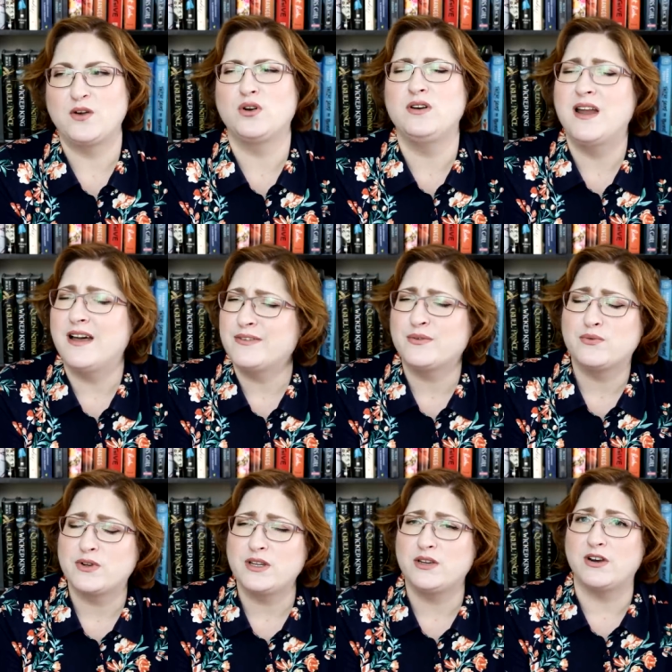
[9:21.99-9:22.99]
another
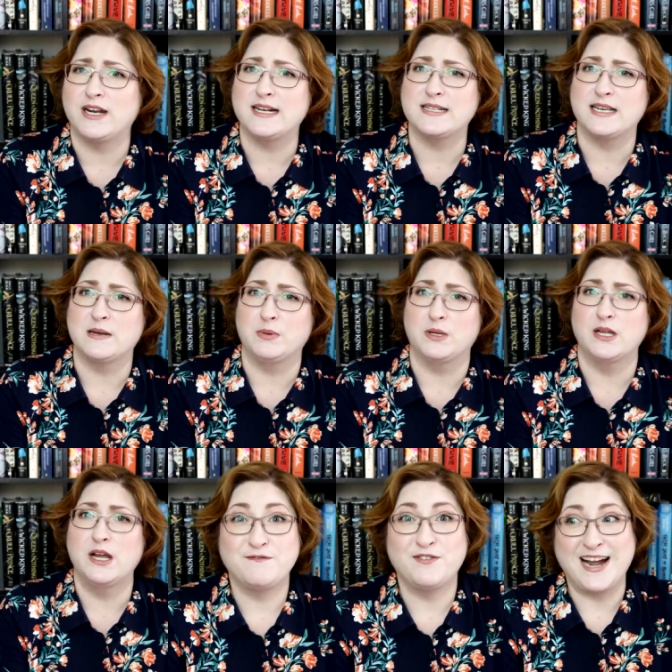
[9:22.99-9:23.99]
really great example,
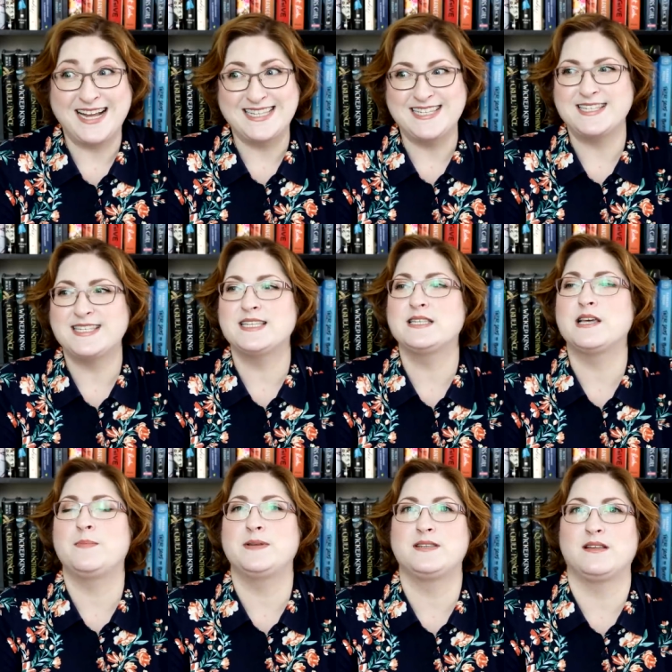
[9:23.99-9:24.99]
friends. This
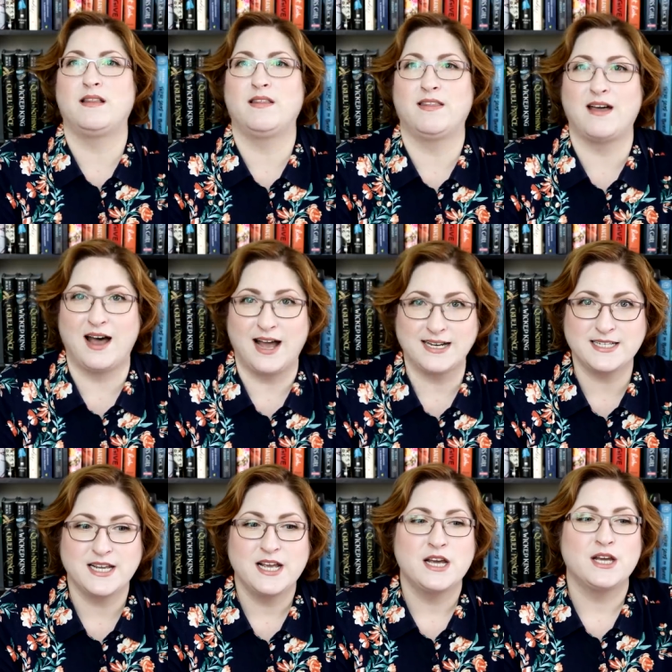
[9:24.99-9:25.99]
happens a lot.
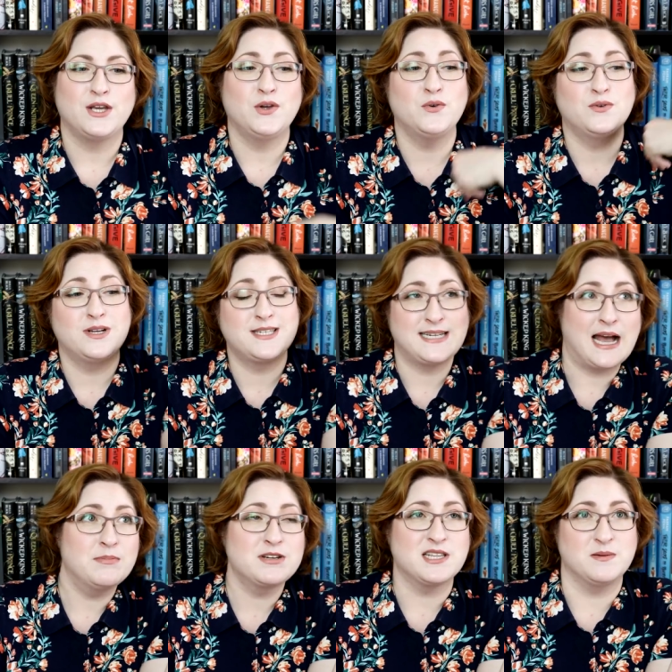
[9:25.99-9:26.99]
You
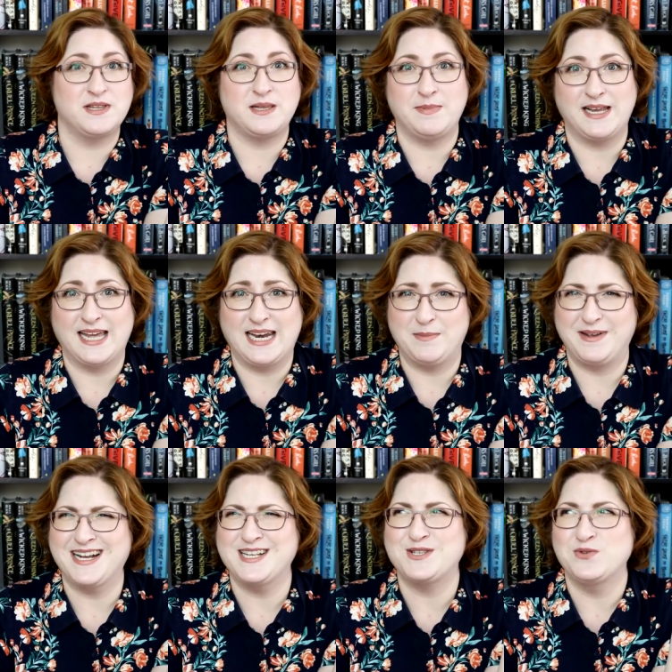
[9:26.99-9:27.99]
establish them in the beginning
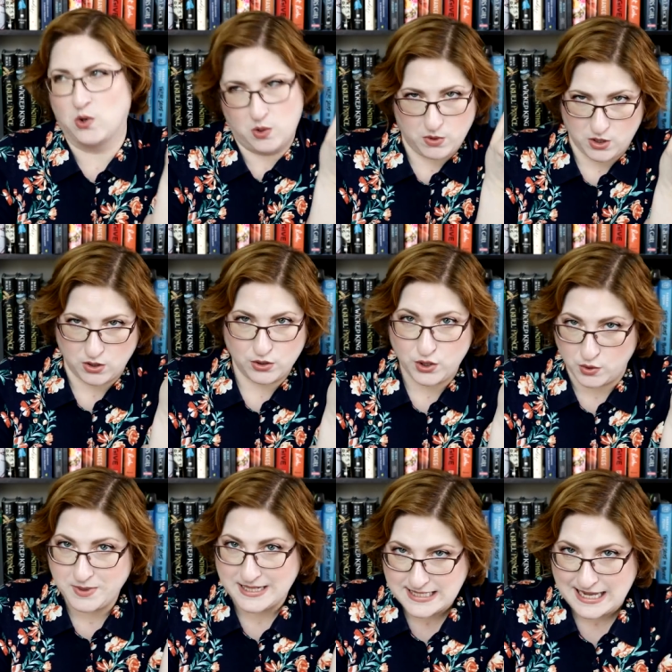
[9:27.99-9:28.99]
because normal
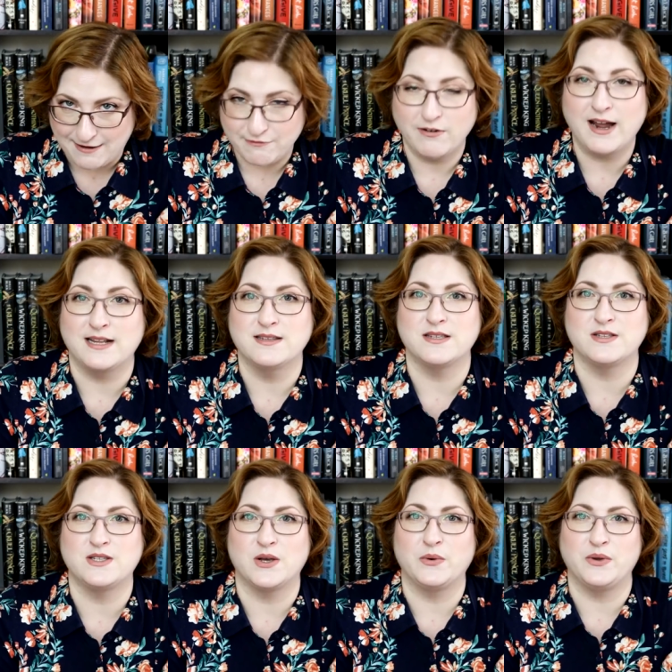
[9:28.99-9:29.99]
humans have friends, and
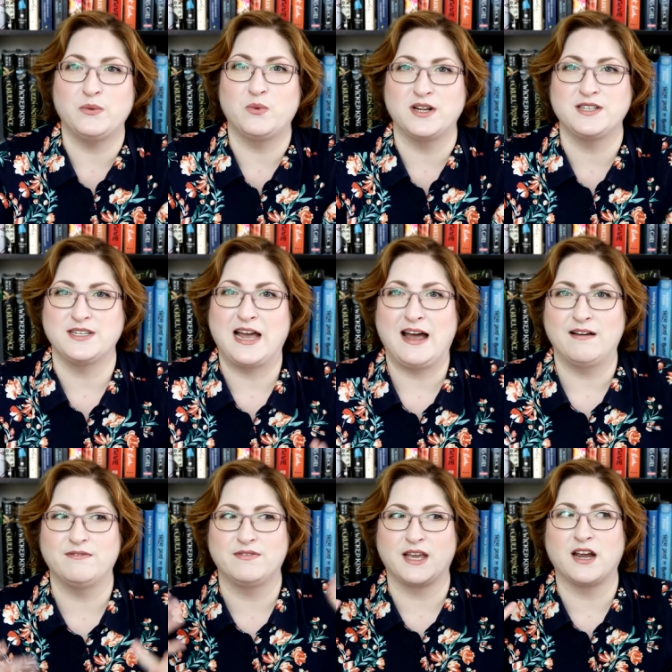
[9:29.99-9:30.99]
so you want to
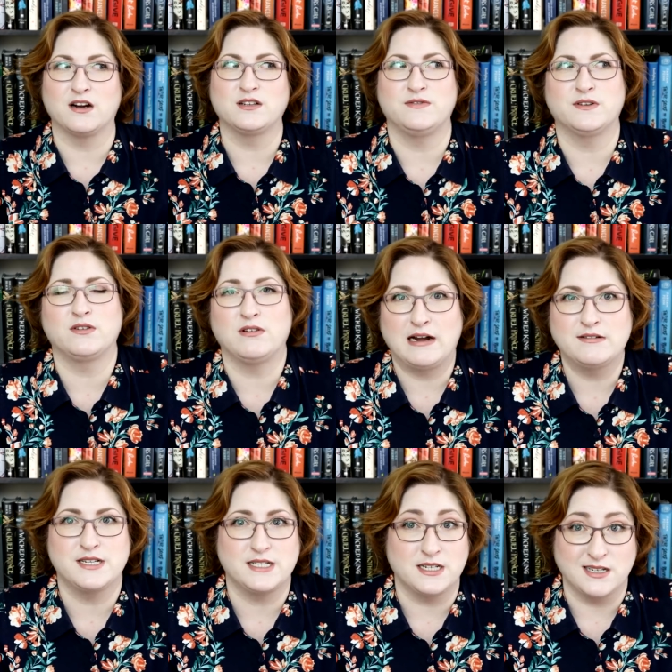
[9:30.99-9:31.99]
have the character feel
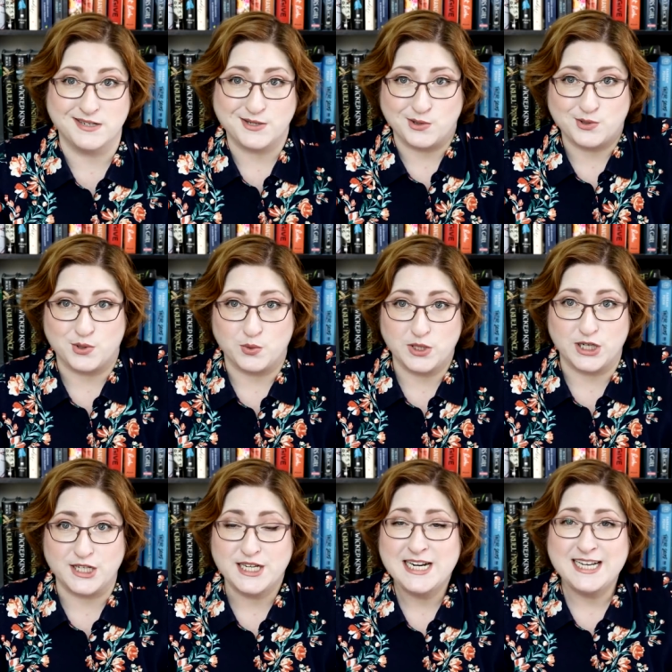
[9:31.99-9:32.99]
grounded in a social
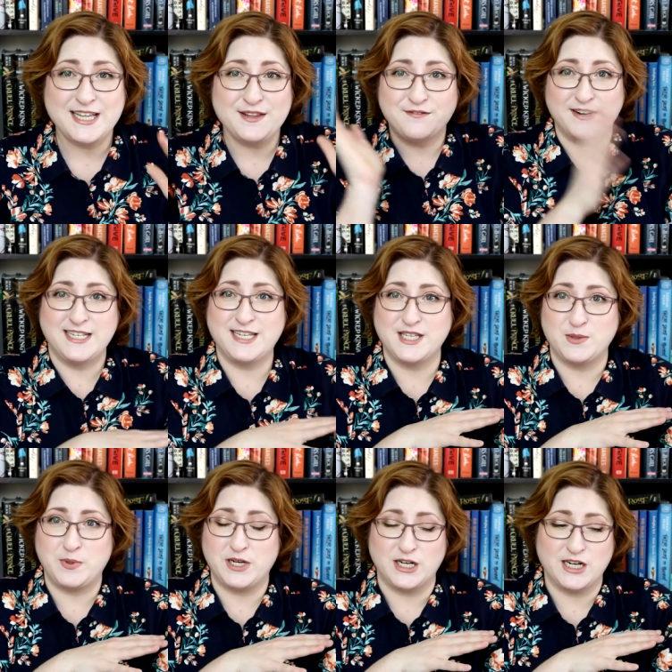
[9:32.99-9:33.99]
world. Then the friends
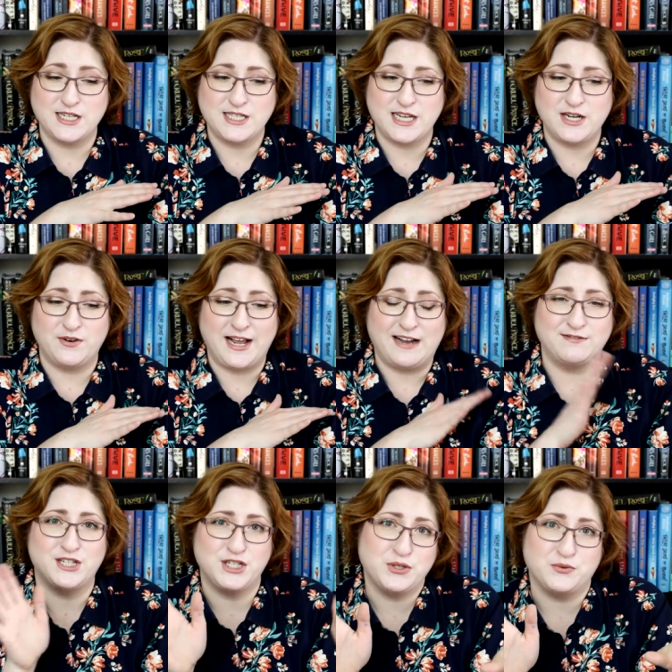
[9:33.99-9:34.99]
disappear because they don't have
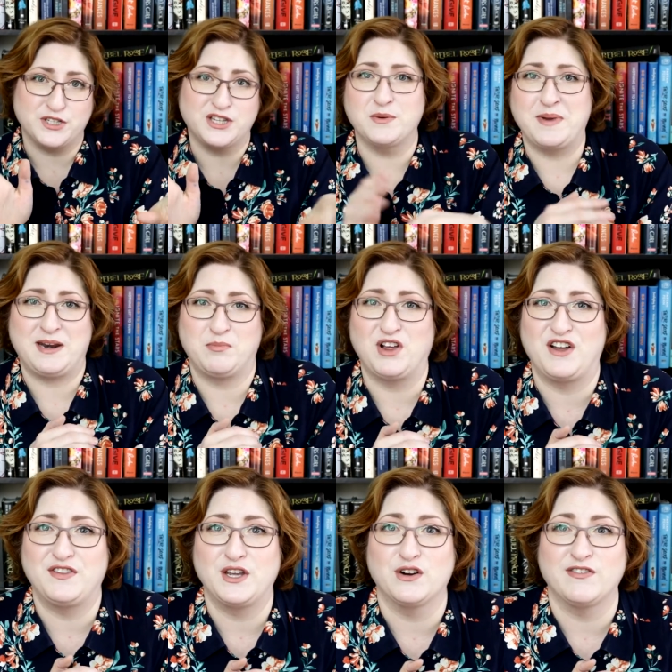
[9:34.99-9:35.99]
to do with the main
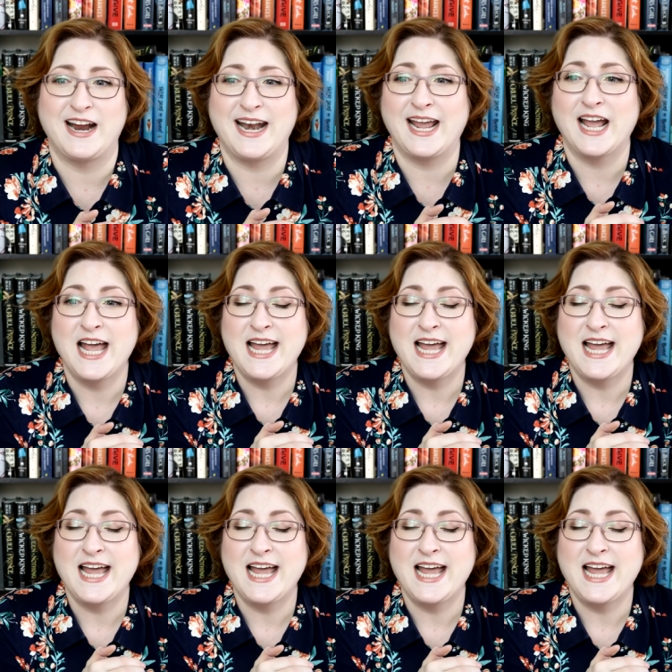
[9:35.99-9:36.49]
plot that you're writing.